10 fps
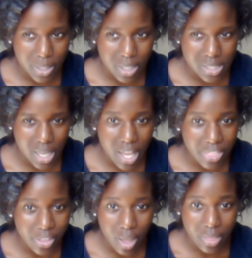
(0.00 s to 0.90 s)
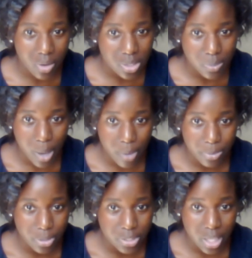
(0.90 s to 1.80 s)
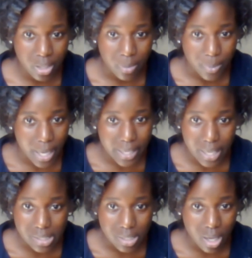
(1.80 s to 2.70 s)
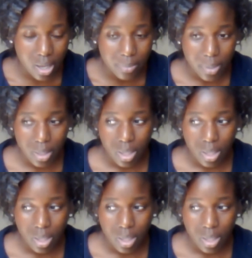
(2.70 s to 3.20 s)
because I thought that was a popular seller, but I guess not.